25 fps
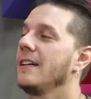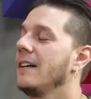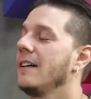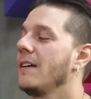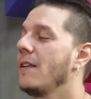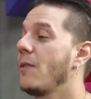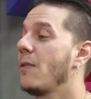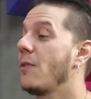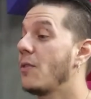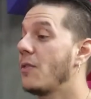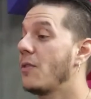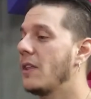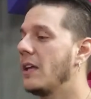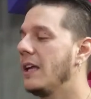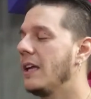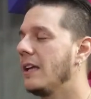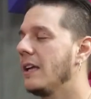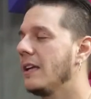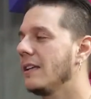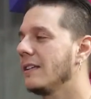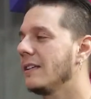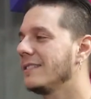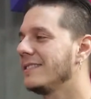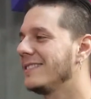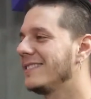
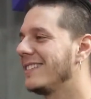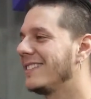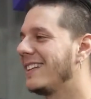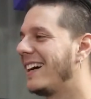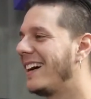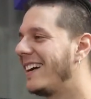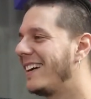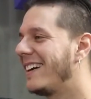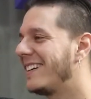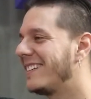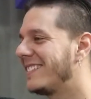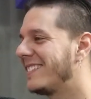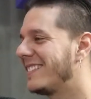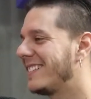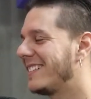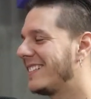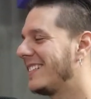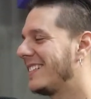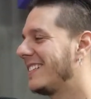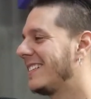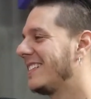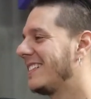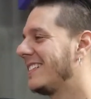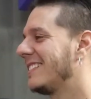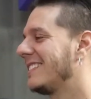thin line,
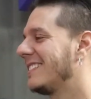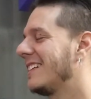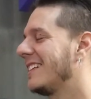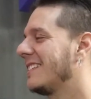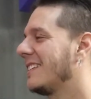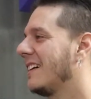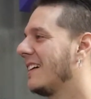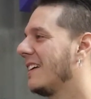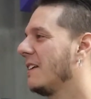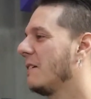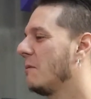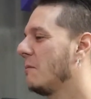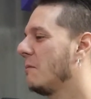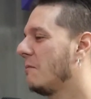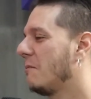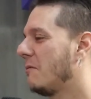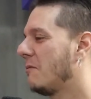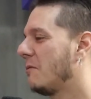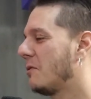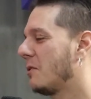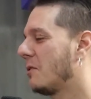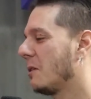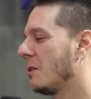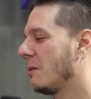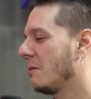Nathália,
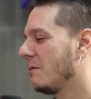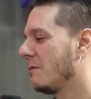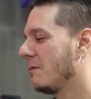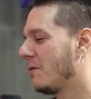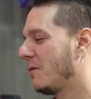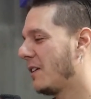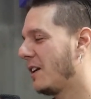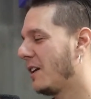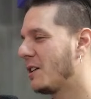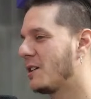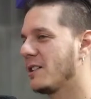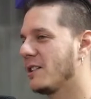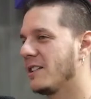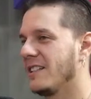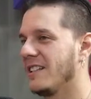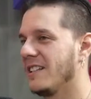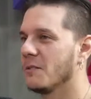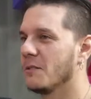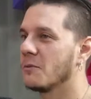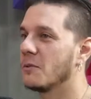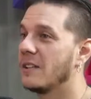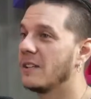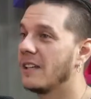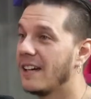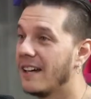from fiction and
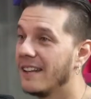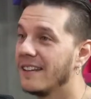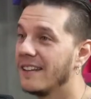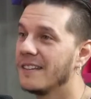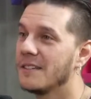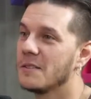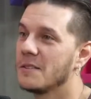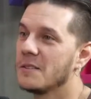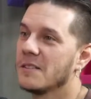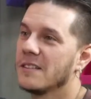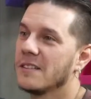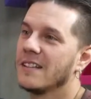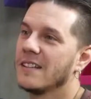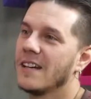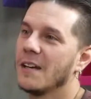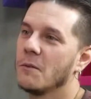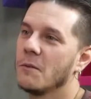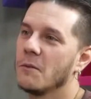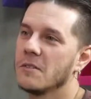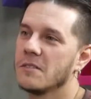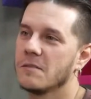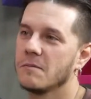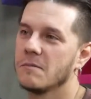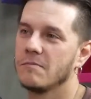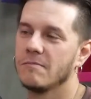reality. I
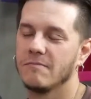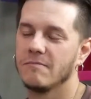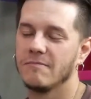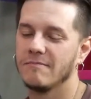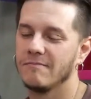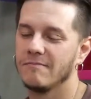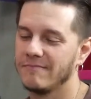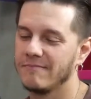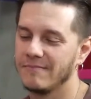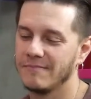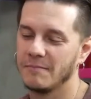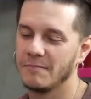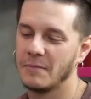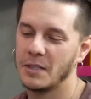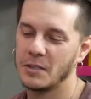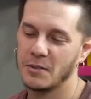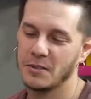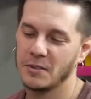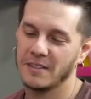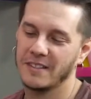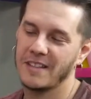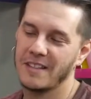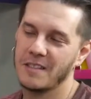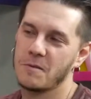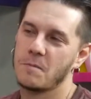was mentioned
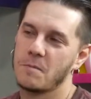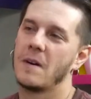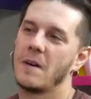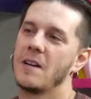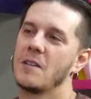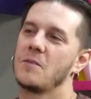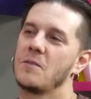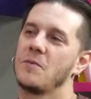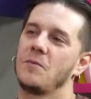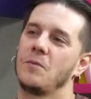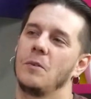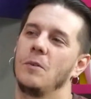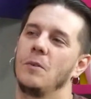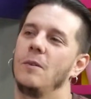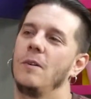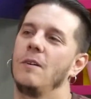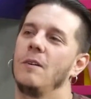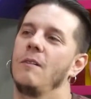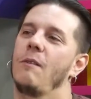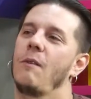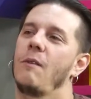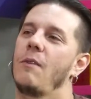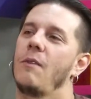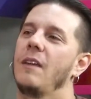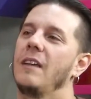the smartphone
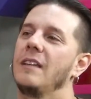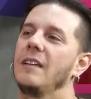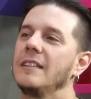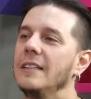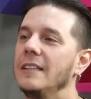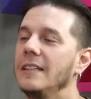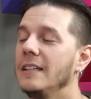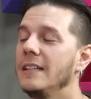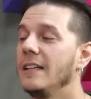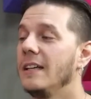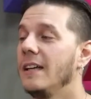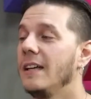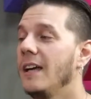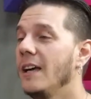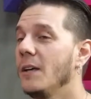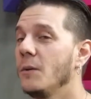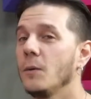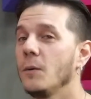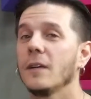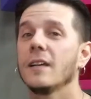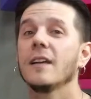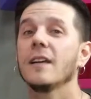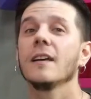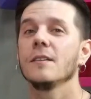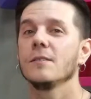thing, and we
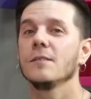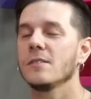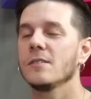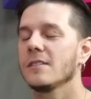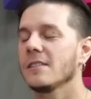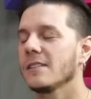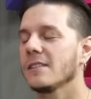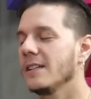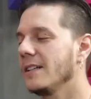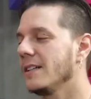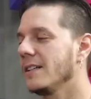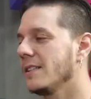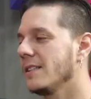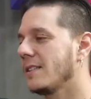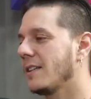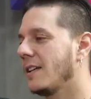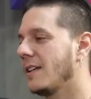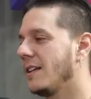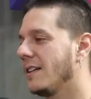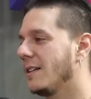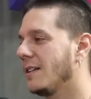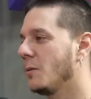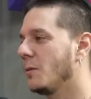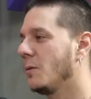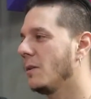can discuss
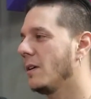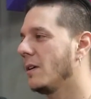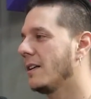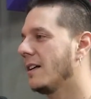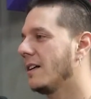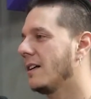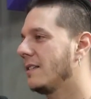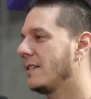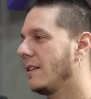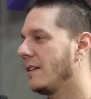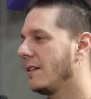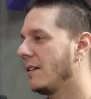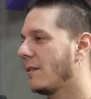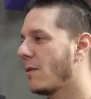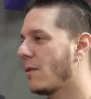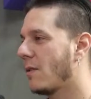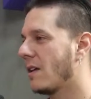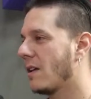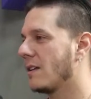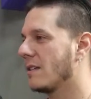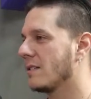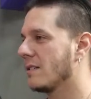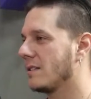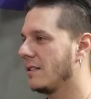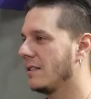here what are the
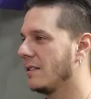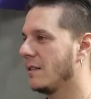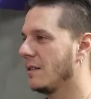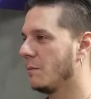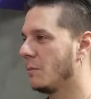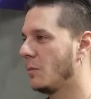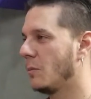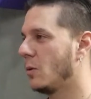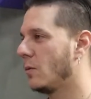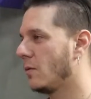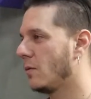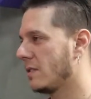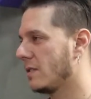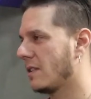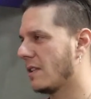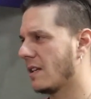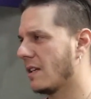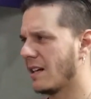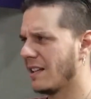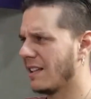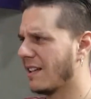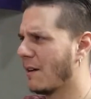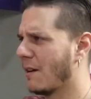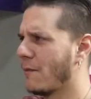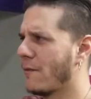things in the movies that are
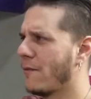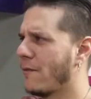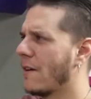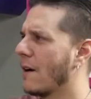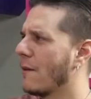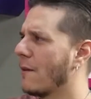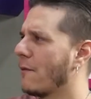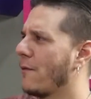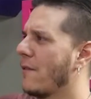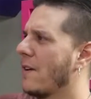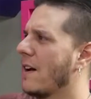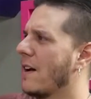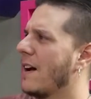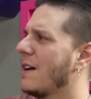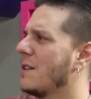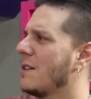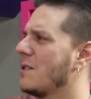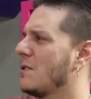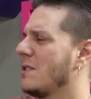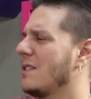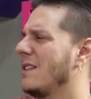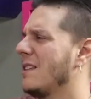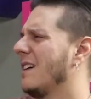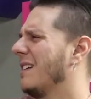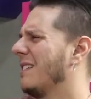like
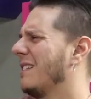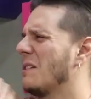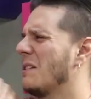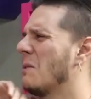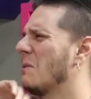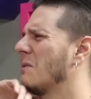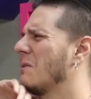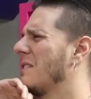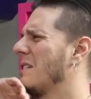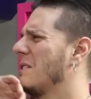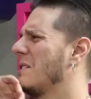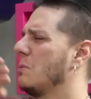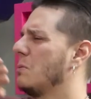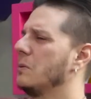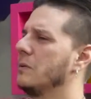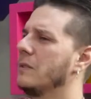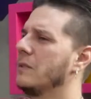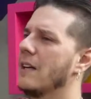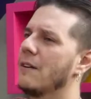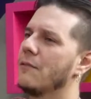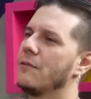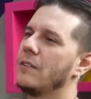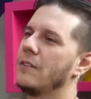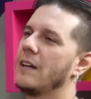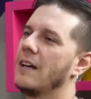far-fetched, like no, this will
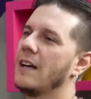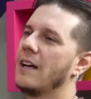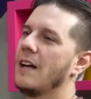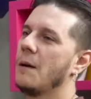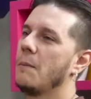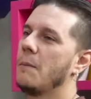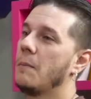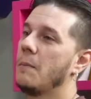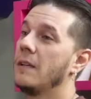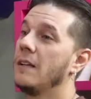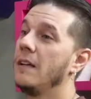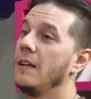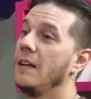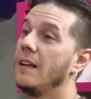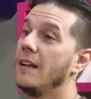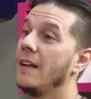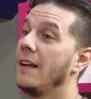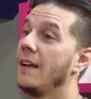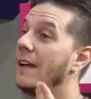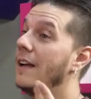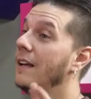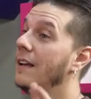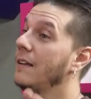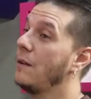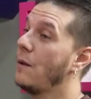never happen,
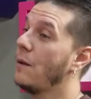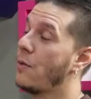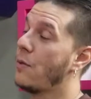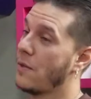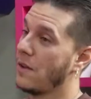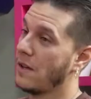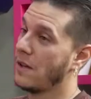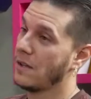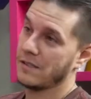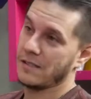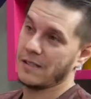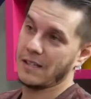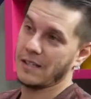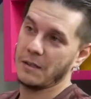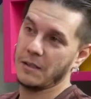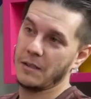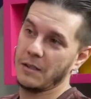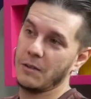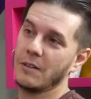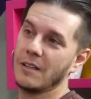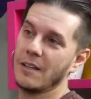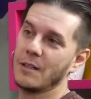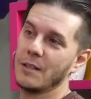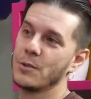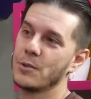and the things that you
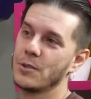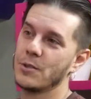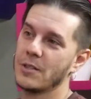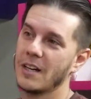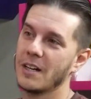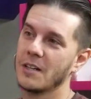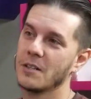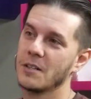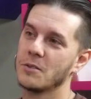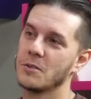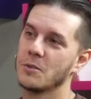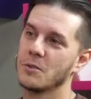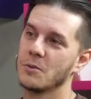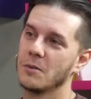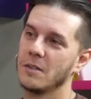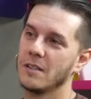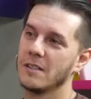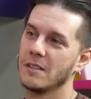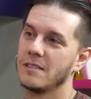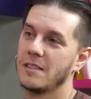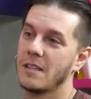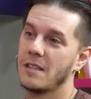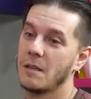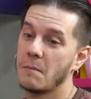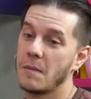can share it to us
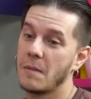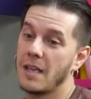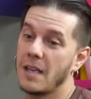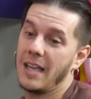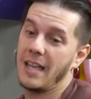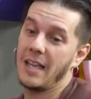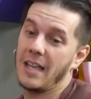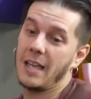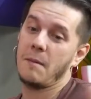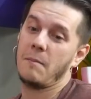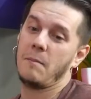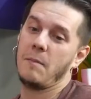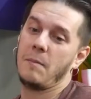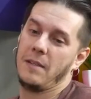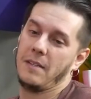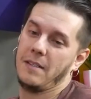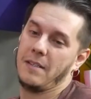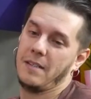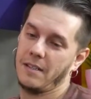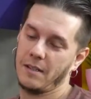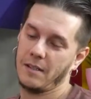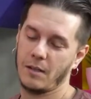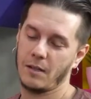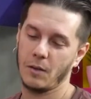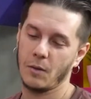that maybe in
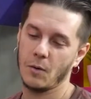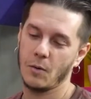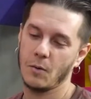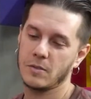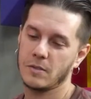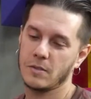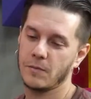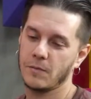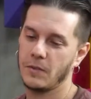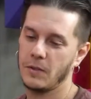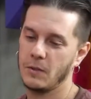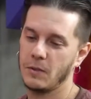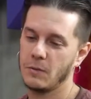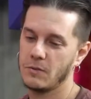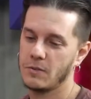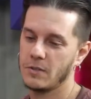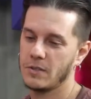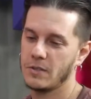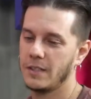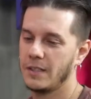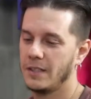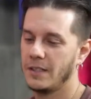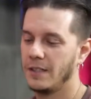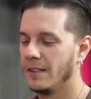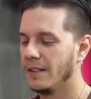a close
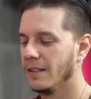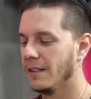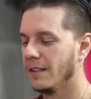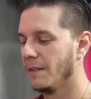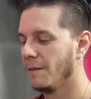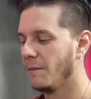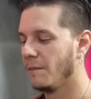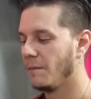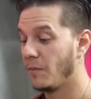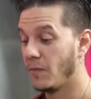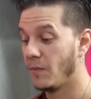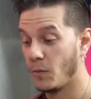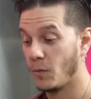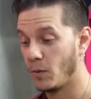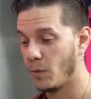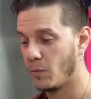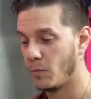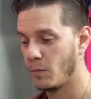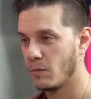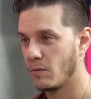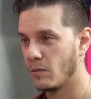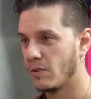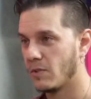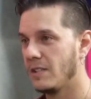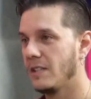future we will
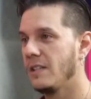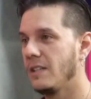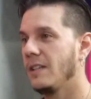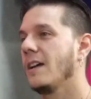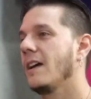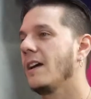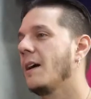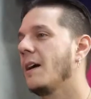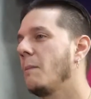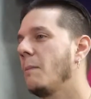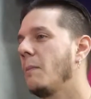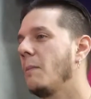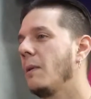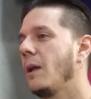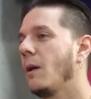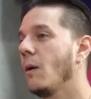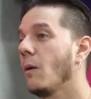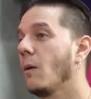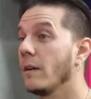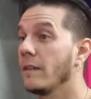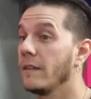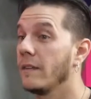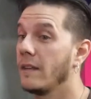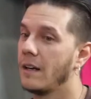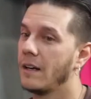see happening or
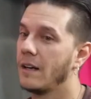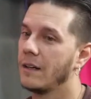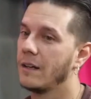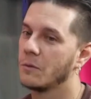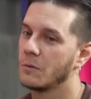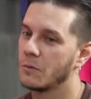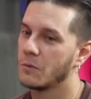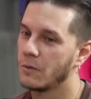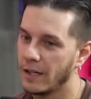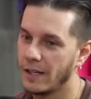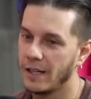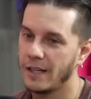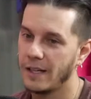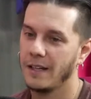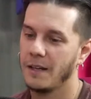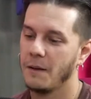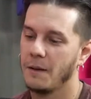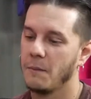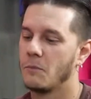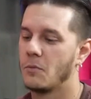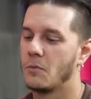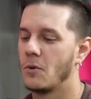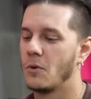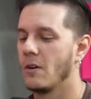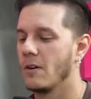that are already in
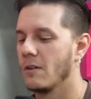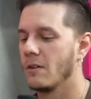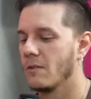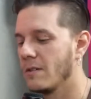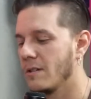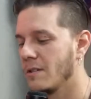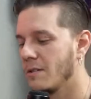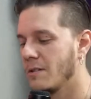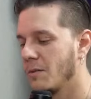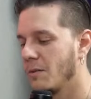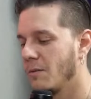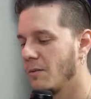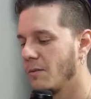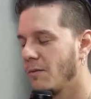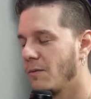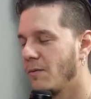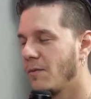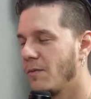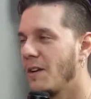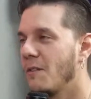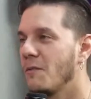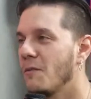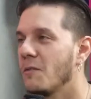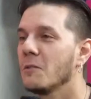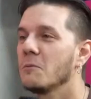progress. So
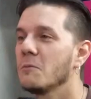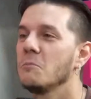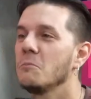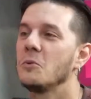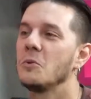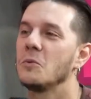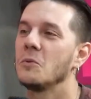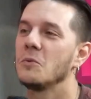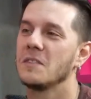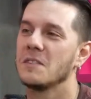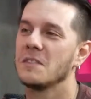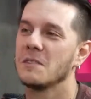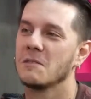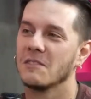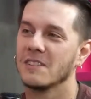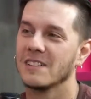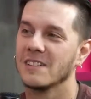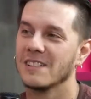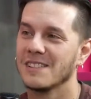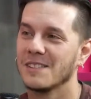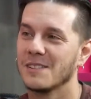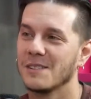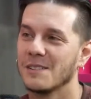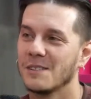favorite movies first.